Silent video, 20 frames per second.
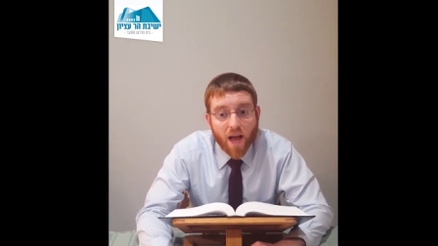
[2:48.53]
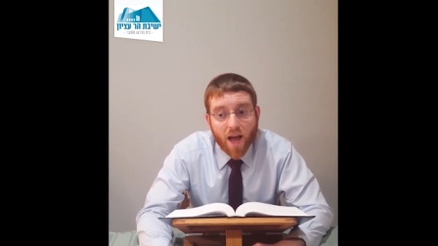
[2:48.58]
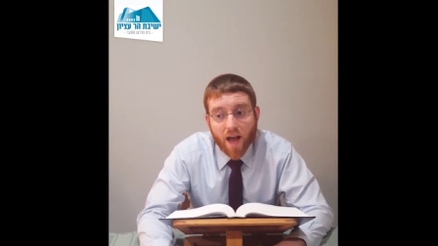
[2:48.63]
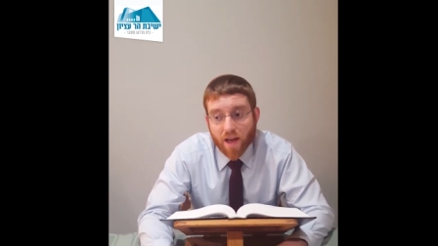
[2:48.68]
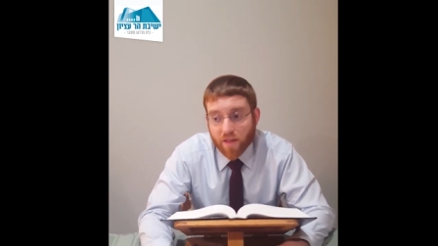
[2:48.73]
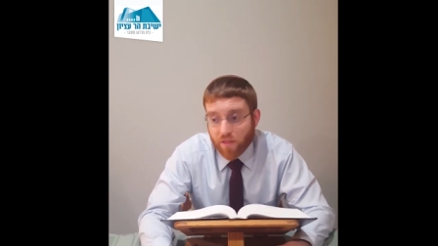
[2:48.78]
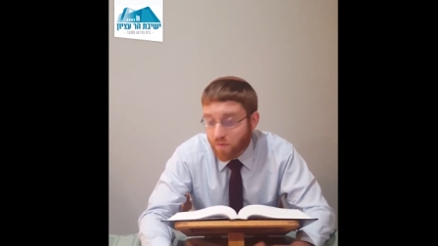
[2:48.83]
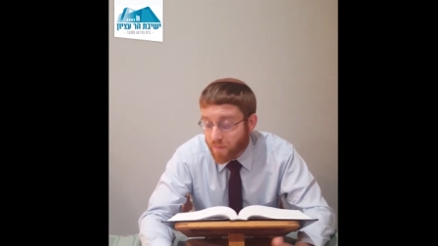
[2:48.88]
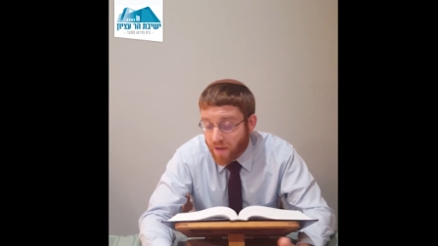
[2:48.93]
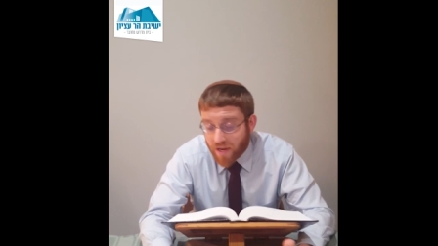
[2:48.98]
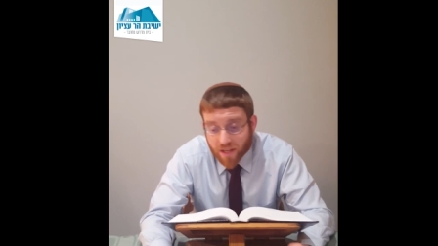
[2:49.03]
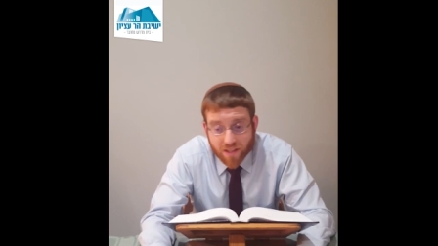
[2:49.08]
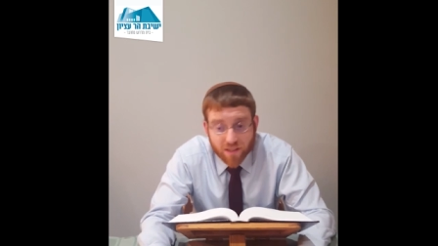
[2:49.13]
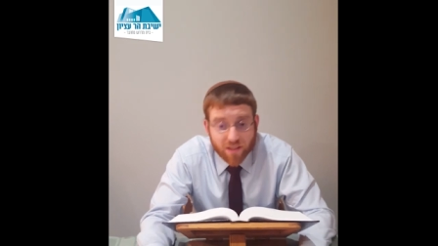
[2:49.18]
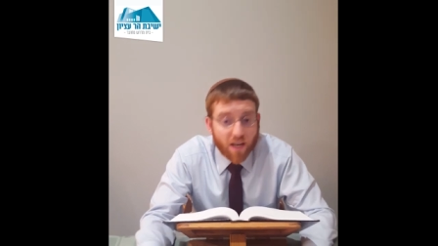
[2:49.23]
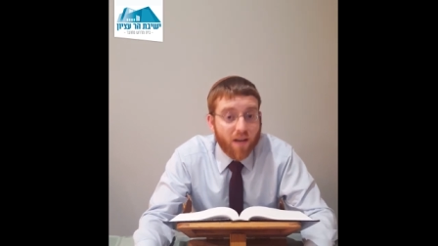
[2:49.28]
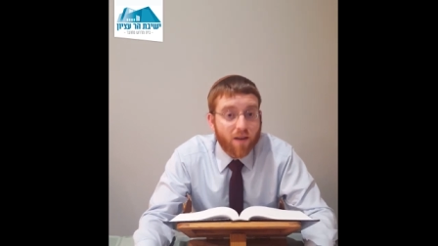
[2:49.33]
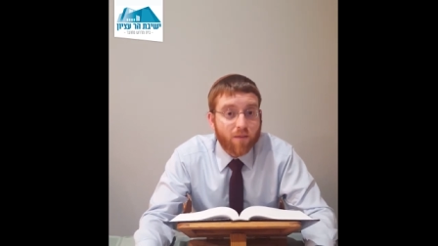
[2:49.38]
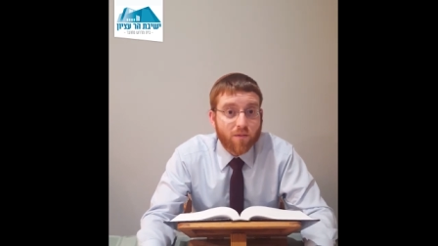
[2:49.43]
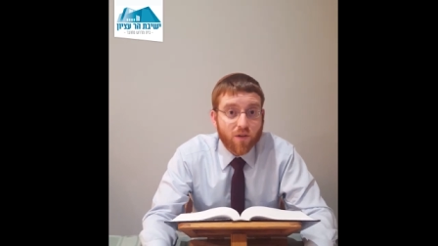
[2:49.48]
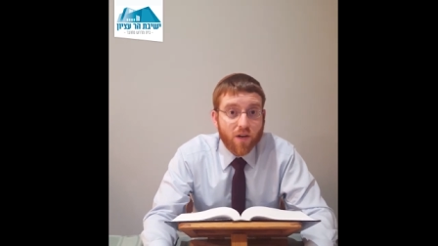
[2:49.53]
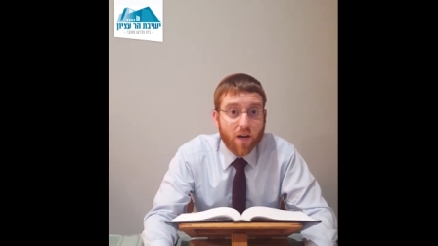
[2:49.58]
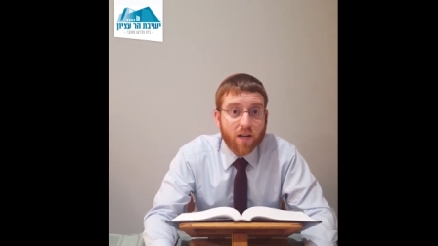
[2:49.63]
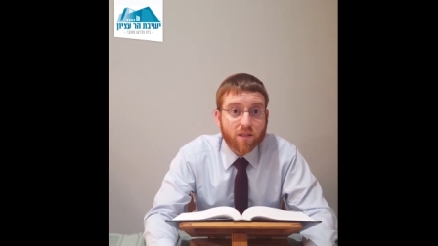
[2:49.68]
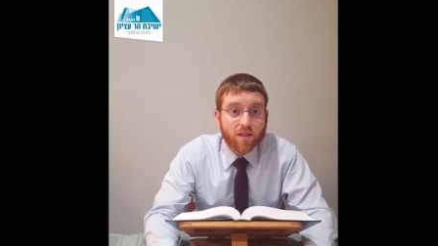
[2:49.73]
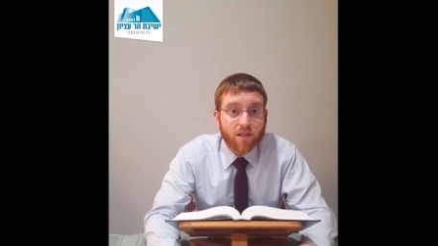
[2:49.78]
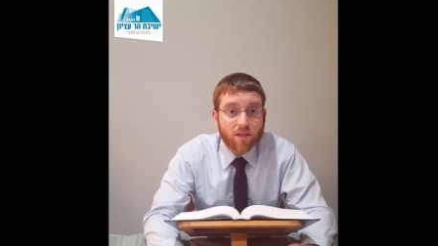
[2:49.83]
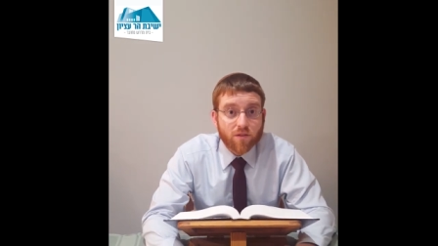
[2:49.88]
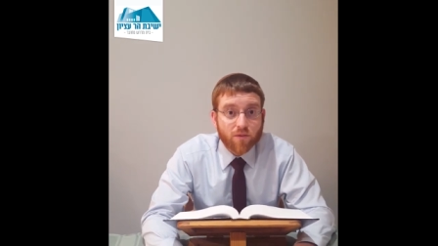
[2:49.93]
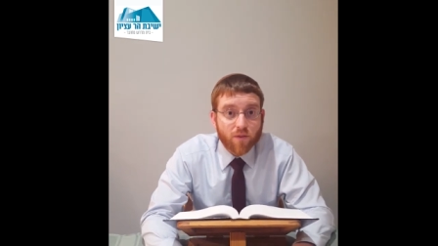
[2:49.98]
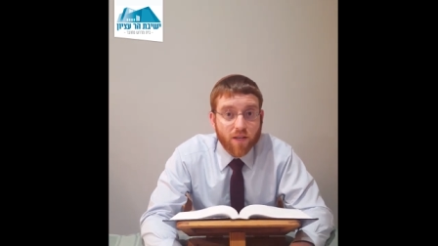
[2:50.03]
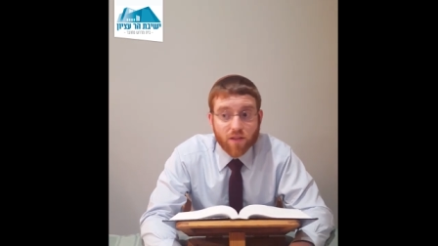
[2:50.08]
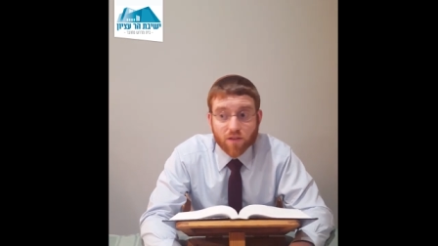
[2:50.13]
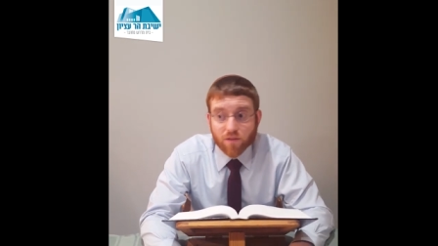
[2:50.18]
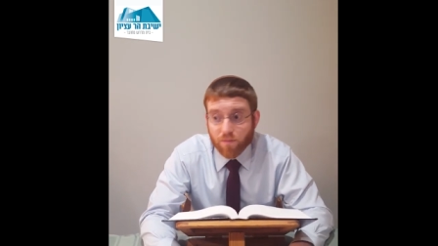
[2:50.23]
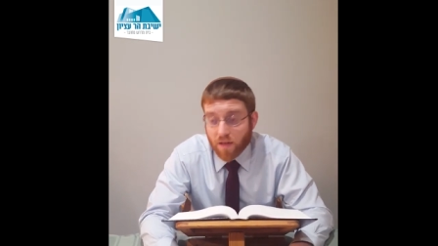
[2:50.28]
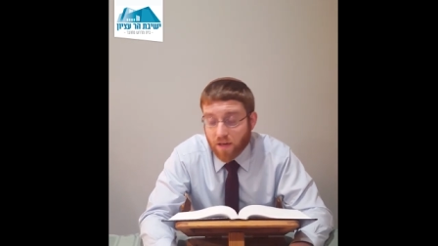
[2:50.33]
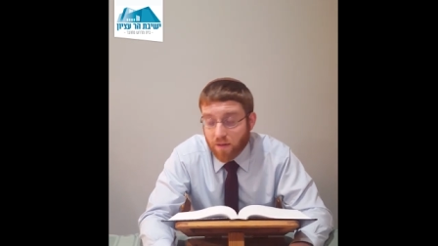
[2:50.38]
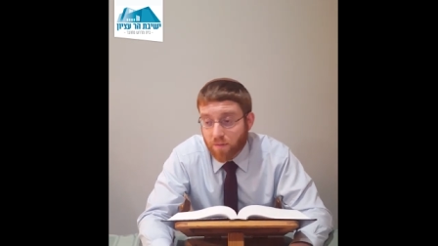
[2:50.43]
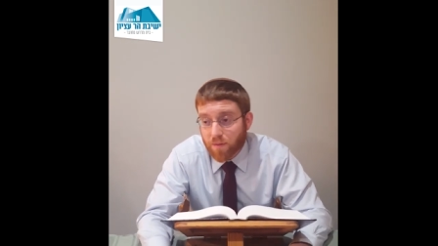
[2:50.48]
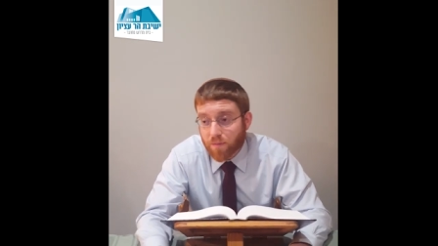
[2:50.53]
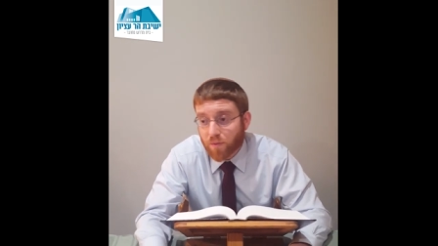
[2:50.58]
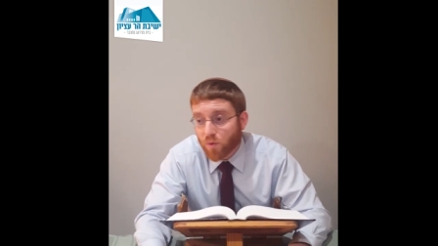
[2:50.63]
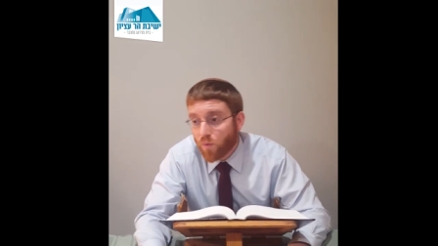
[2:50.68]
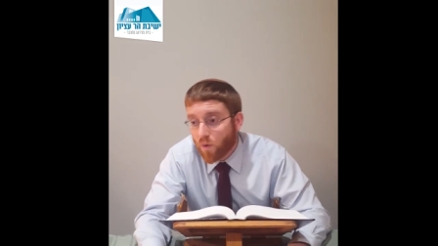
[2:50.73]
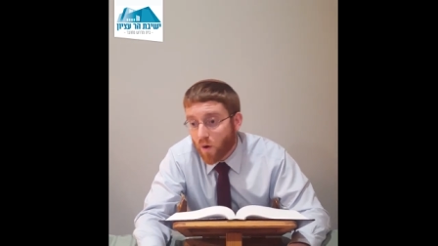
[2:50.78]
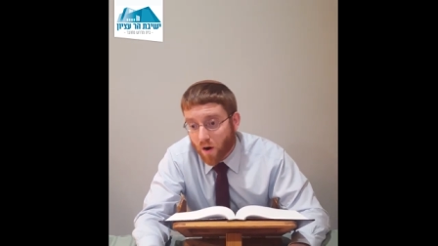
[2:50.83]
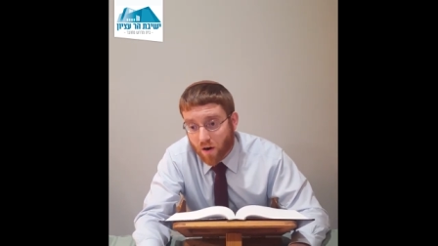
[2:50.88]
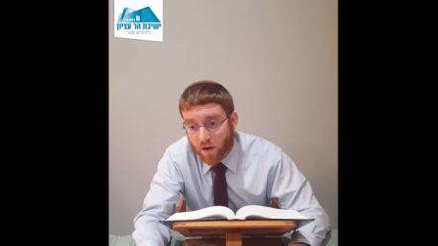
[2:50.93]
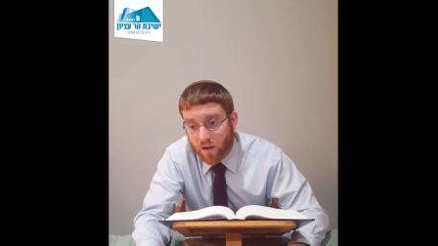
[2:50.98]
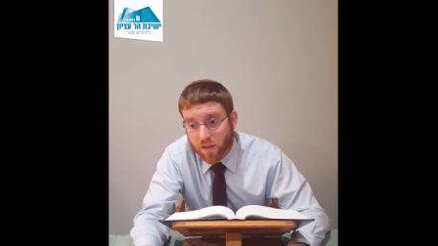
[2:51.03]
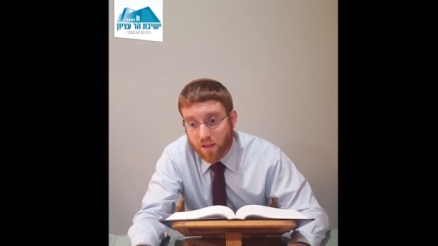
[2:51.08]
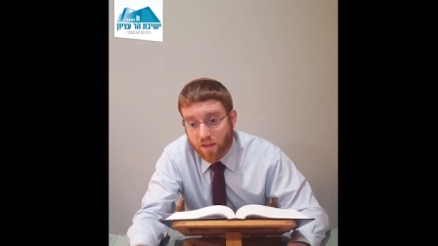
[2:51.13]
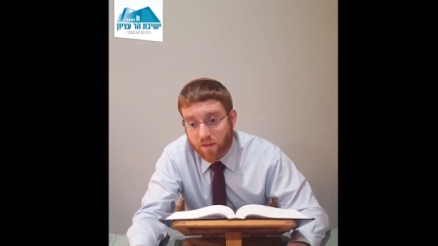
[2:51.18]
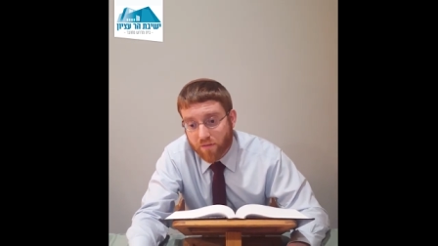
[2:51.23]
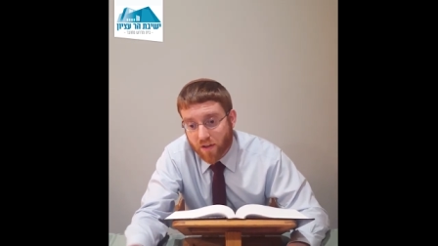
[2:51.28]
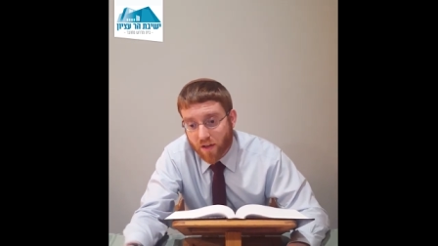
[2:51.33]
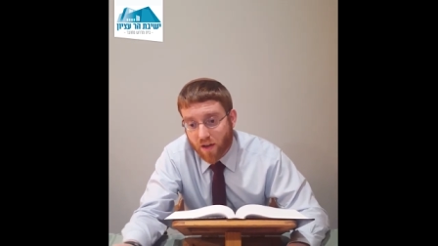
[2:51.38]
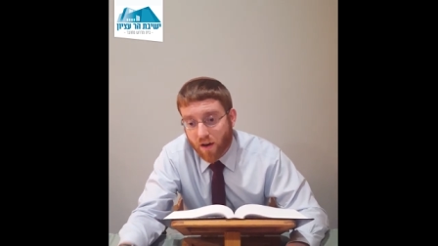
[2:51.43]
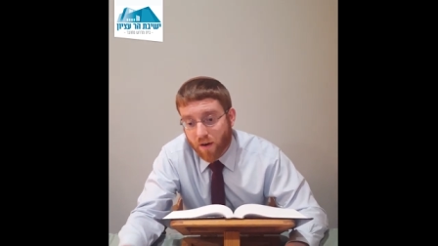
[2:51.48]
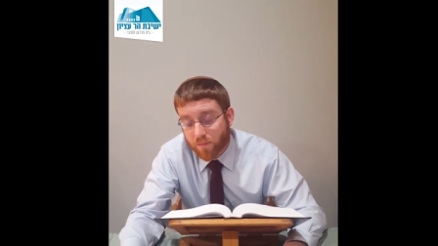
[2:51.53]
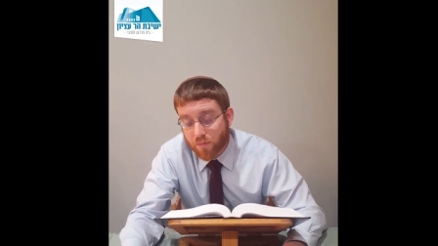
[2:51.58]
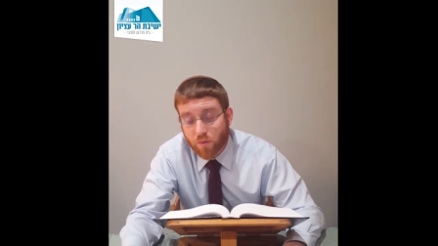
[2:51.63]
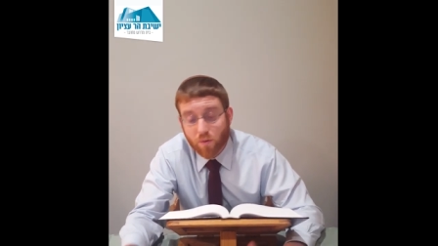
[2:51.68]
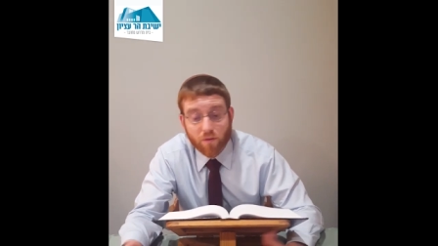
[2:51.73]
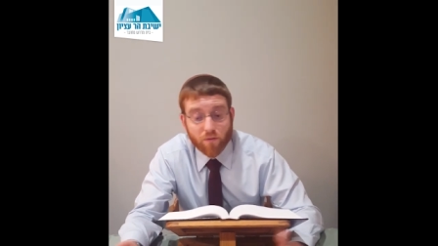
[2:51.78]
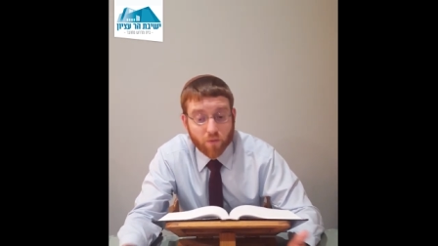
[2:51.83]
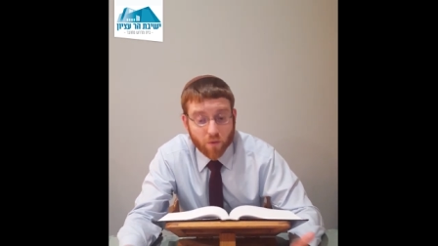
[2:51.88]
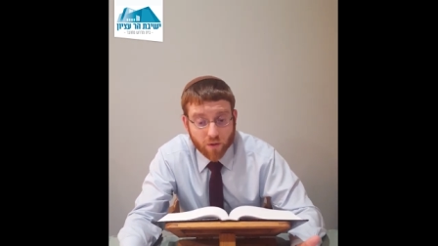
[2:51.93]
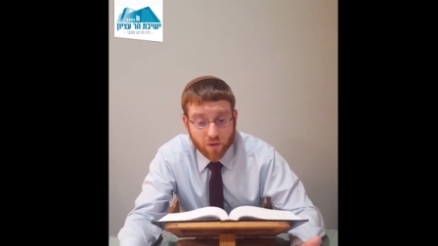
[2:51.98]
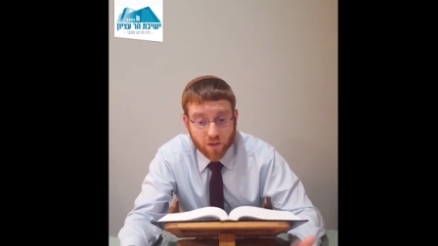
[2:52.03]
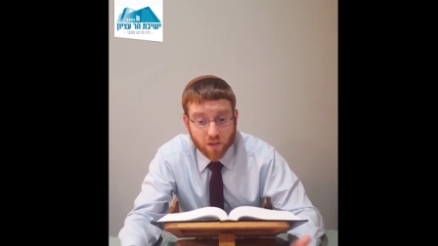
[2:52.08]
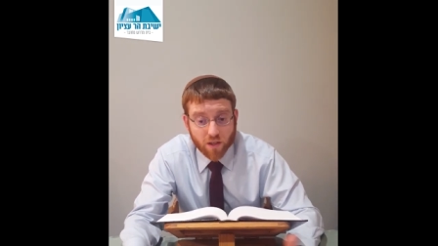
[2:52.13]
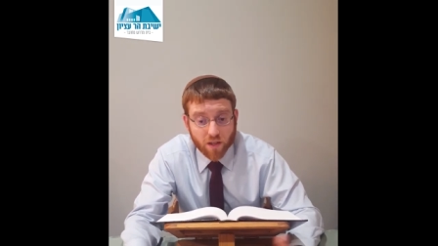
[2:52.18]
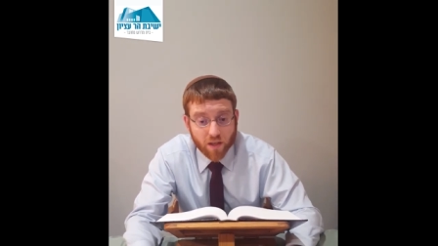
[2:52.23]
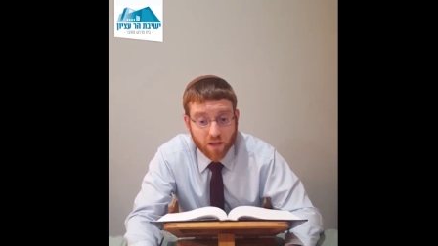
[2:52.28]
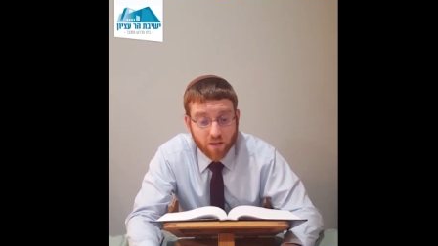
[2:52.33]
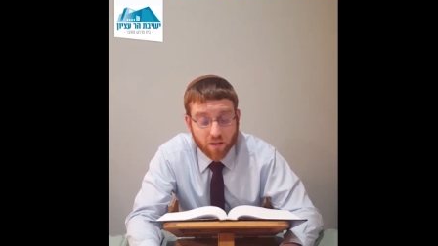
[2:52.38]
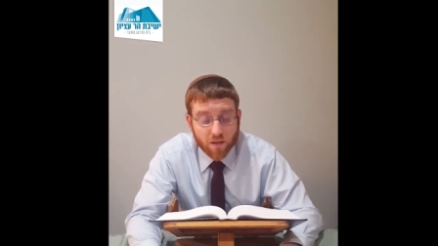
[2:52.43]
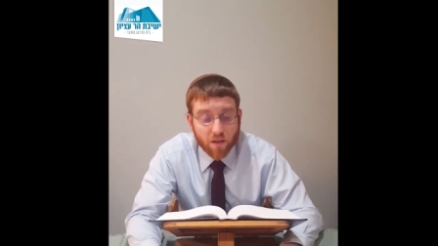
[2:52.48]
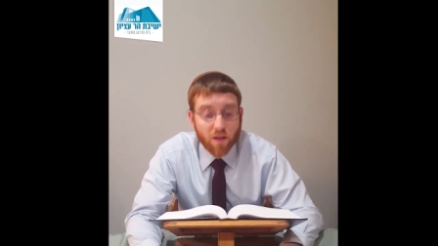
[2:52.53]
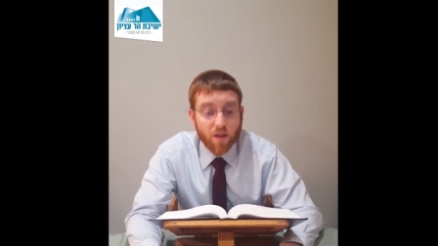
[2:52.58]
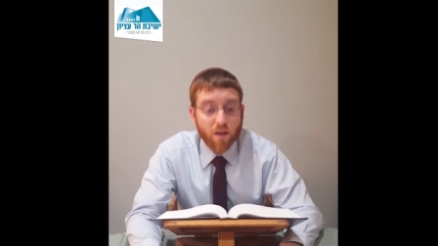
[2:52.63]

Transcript: And there are many katanim around us, right? There's many people who aren't living up to, unfortunately,